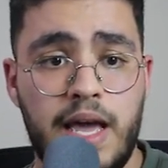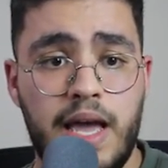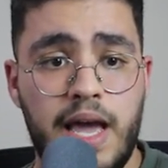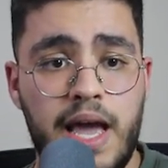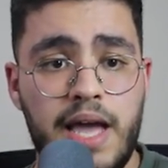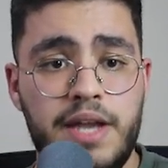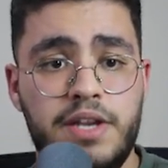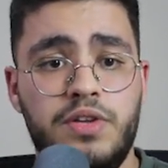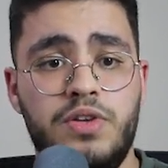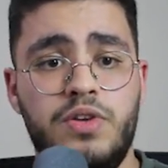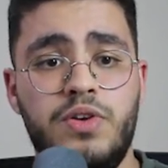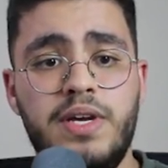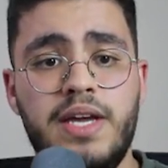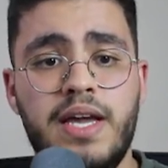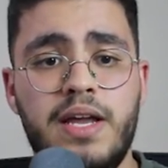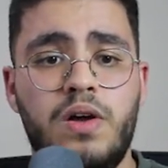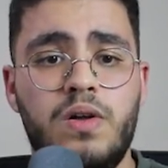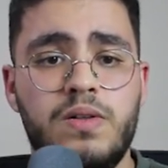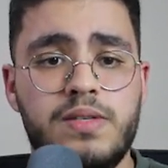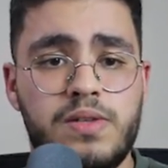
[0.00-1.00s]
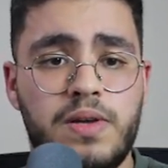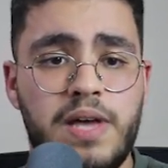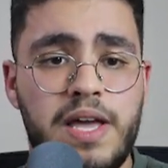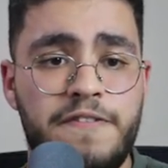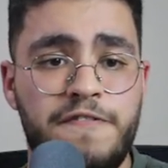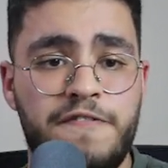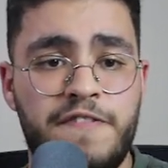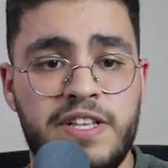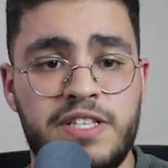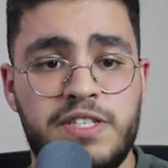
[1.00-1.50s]
and you can also
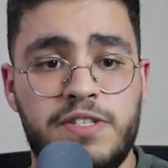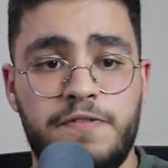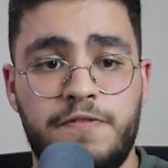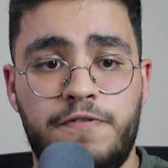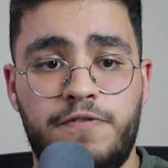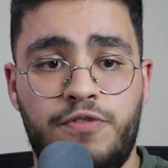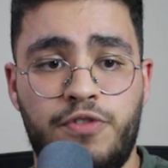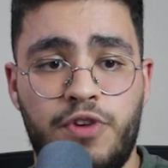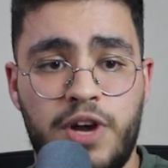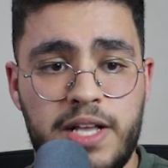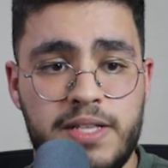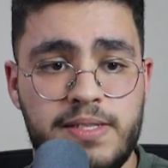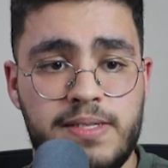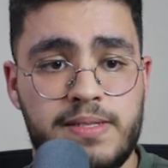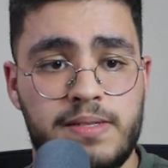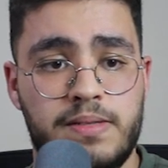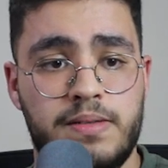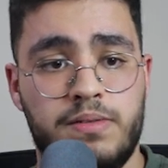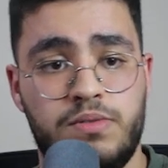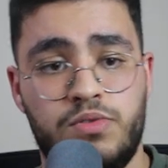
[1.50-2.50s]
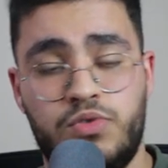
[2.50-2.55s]
invite friends,